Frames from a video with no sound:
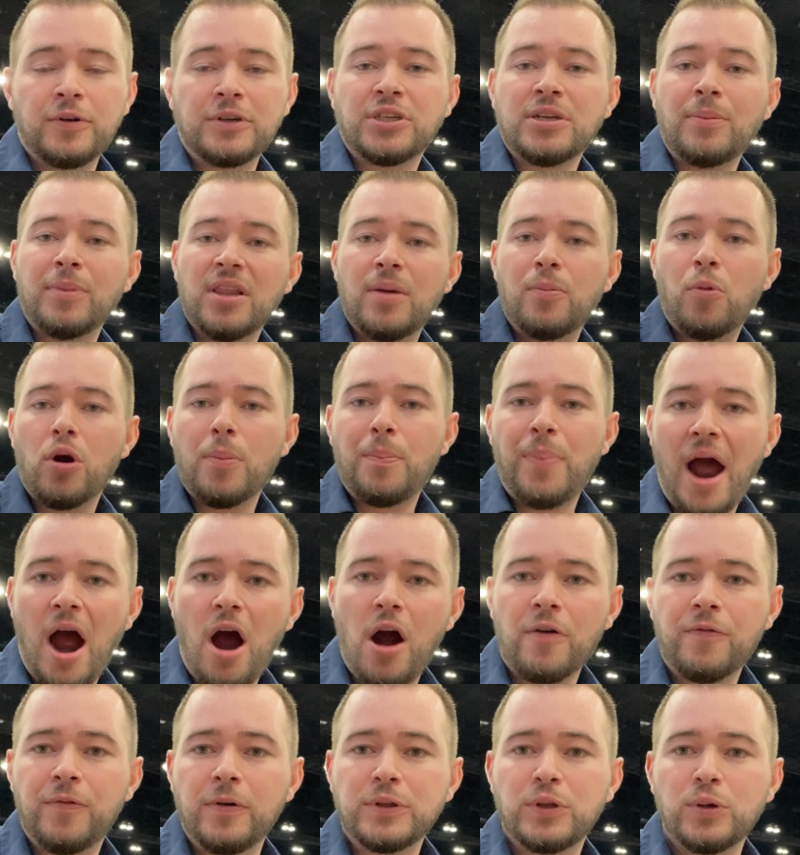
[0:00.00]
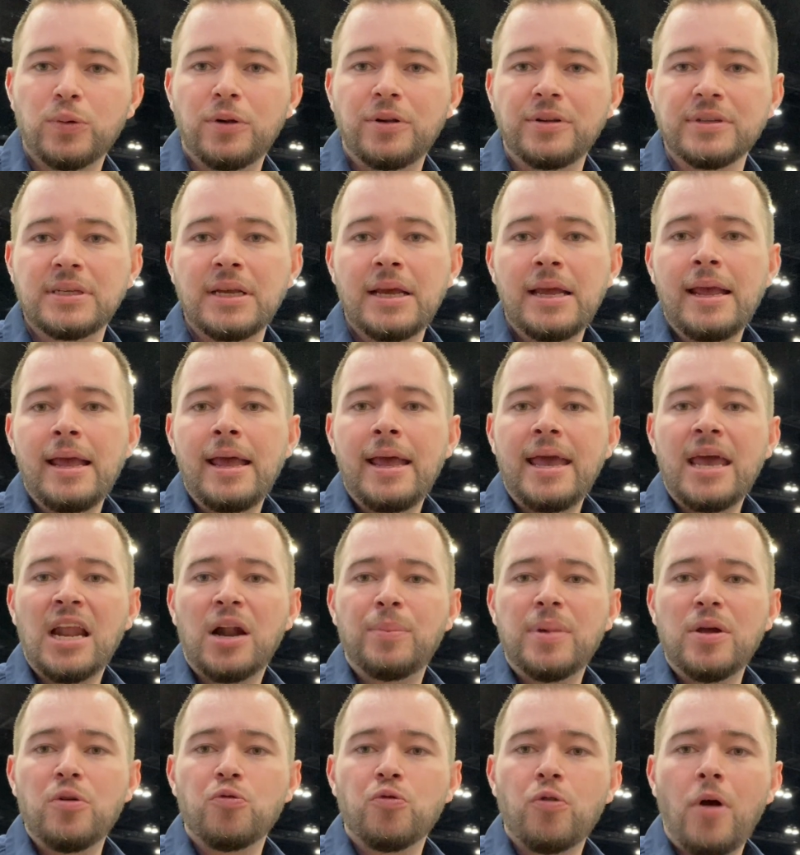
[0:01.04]
some of the more powerful tools. It'll
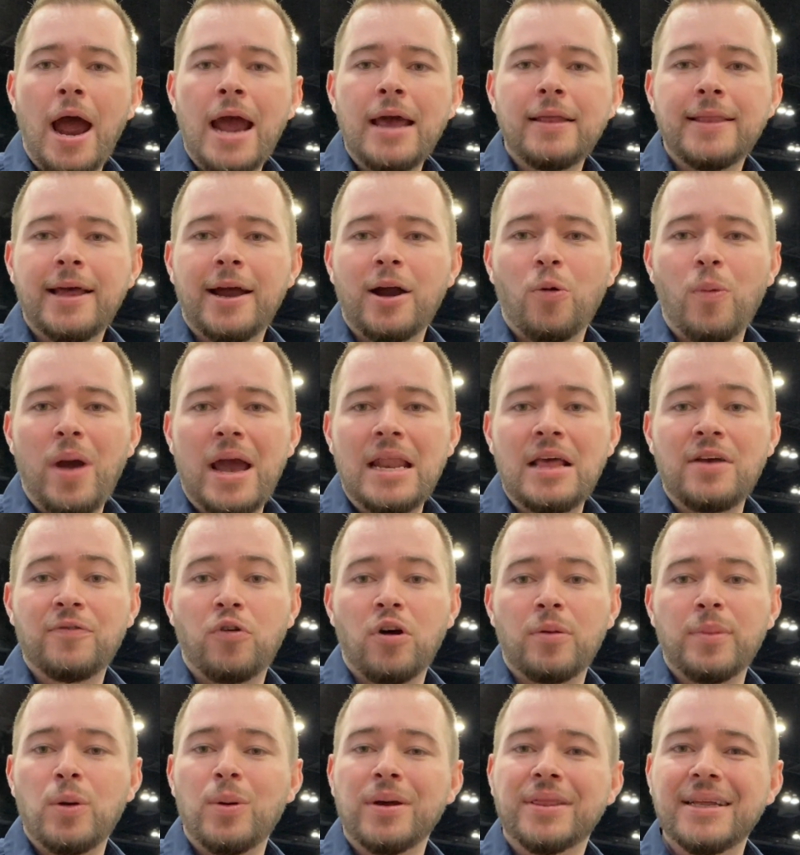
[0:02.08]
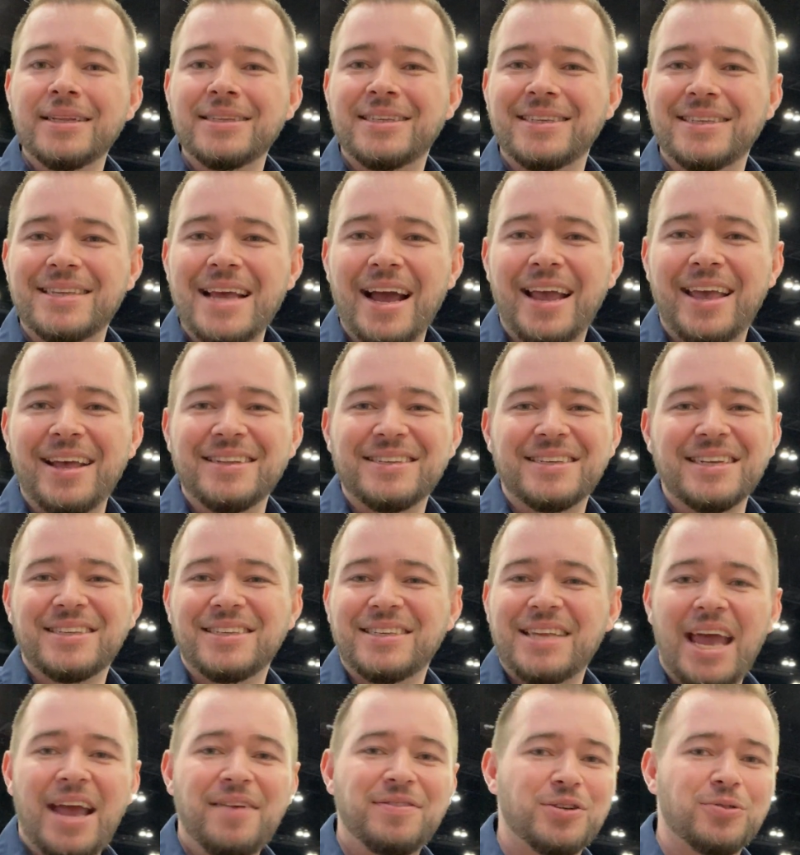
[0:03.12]
be right there waiting for me. Within seconds, it
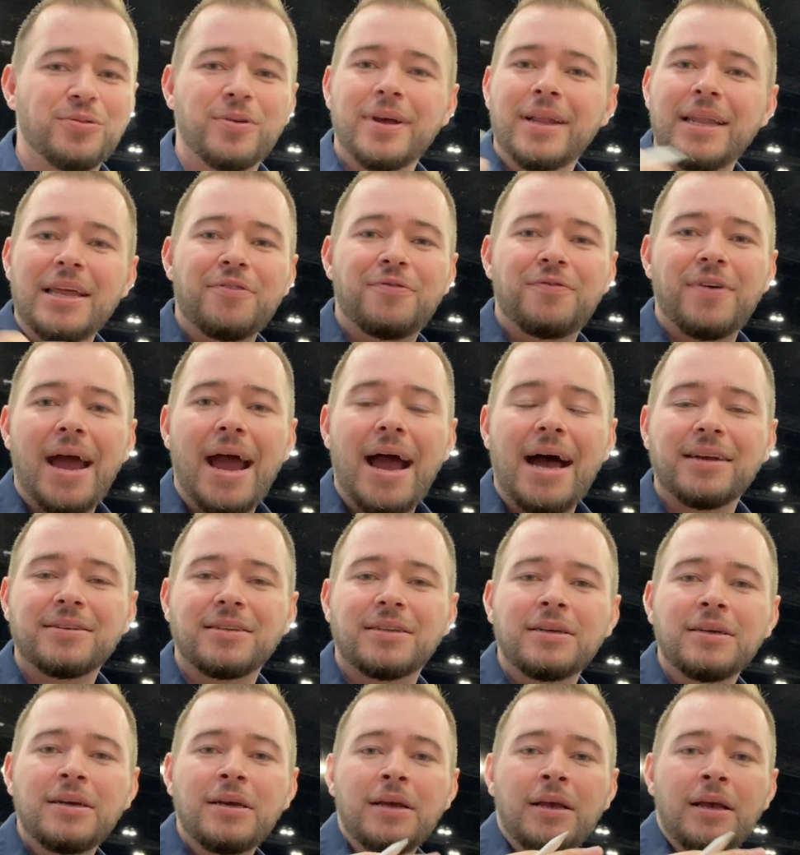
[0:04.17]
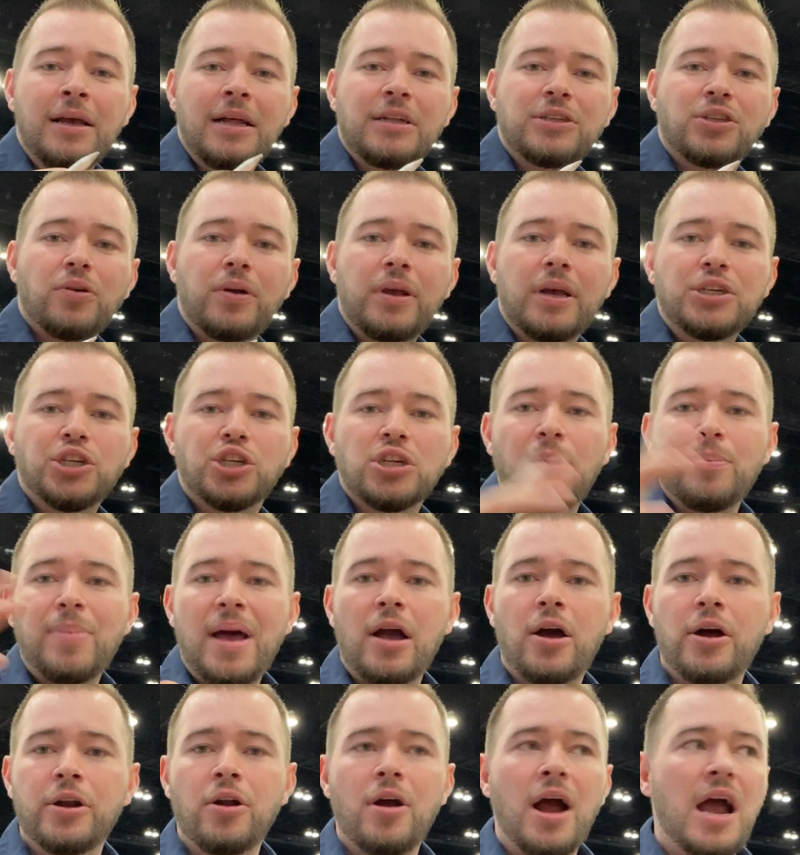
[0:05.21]
saves really fast. And so you can jump
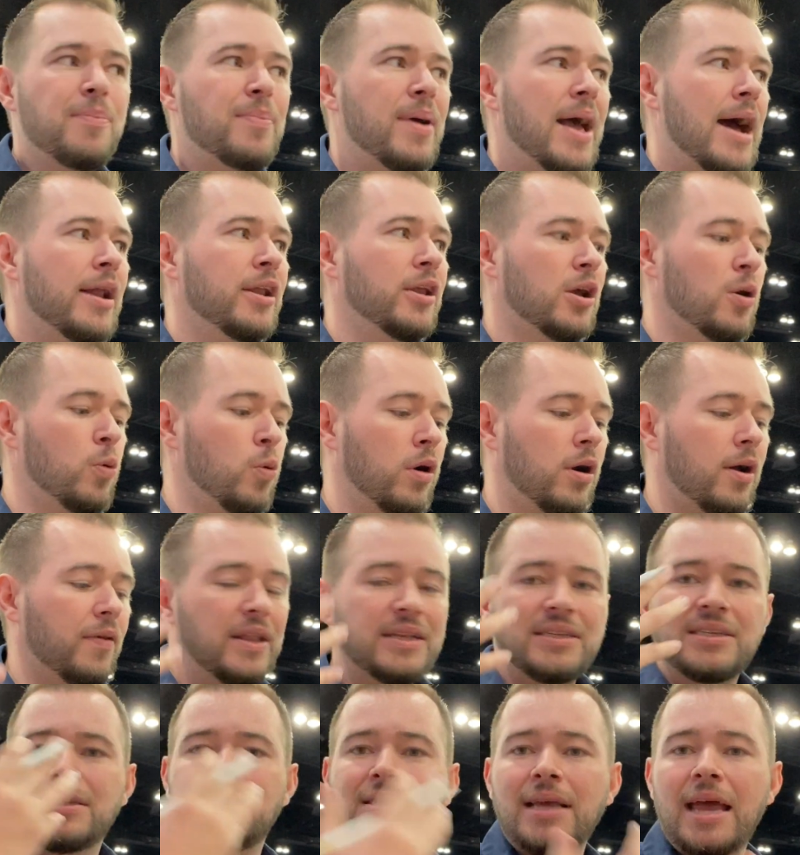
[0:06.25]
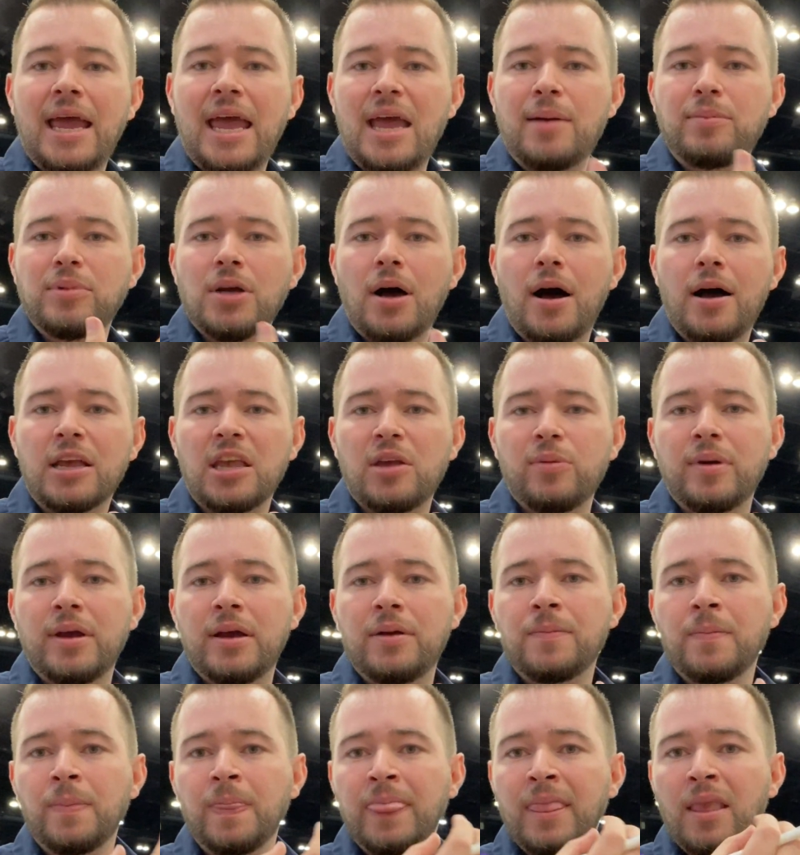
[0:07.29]
back on your iPad and you can work on the same
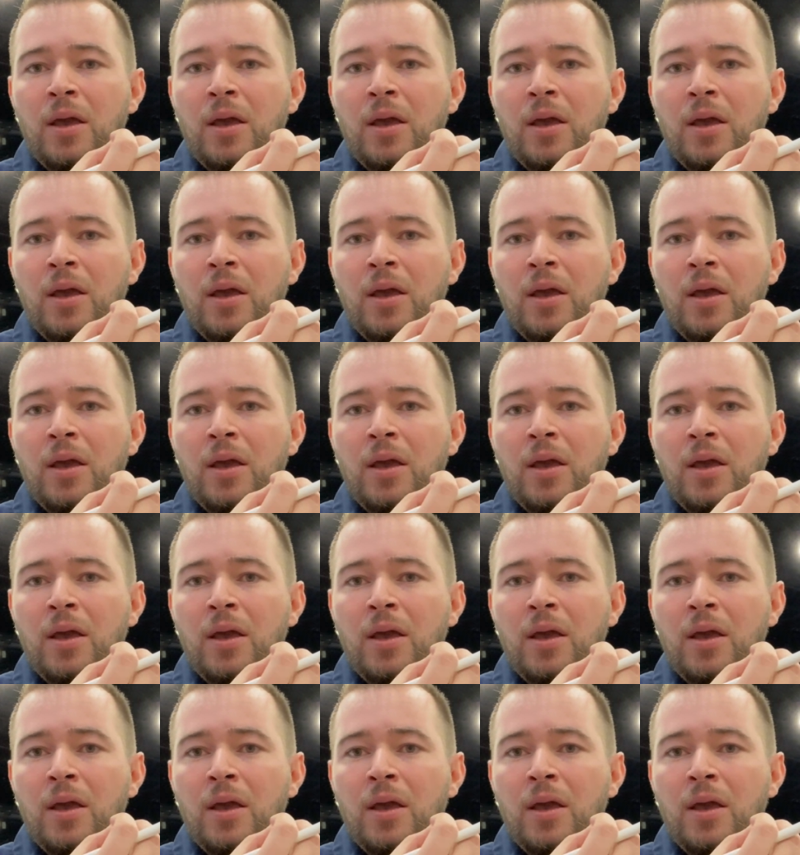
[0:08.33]
document.